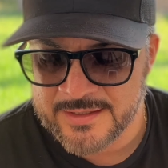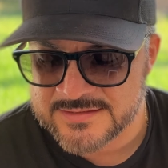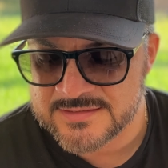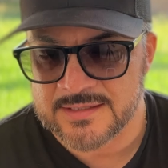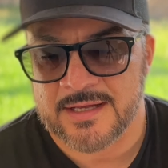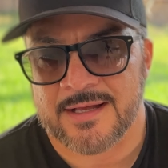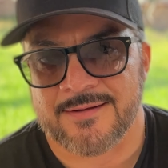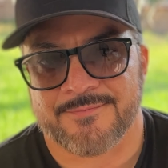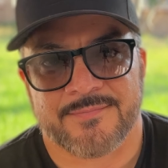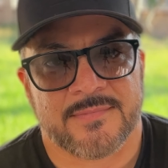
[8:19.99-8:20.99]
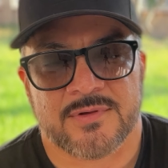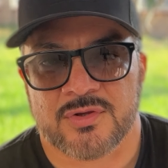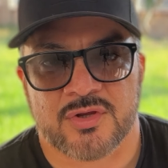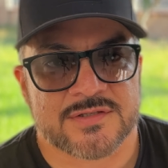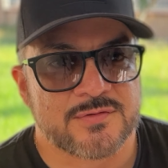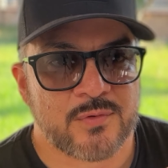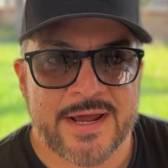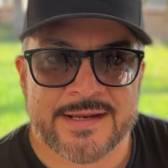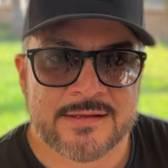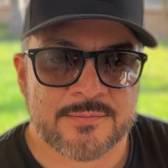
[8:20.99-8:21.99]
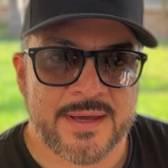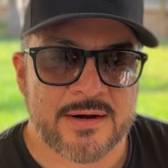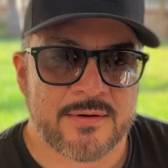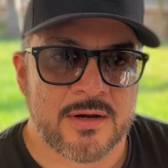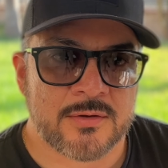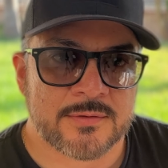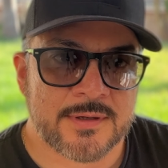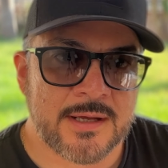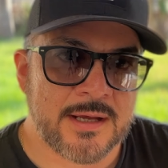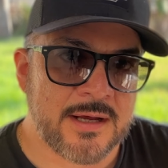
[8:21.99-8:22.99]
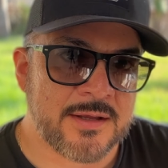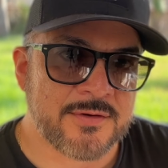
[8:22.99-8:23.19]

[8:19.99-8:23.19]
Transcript: It's uh, just right in the background uh,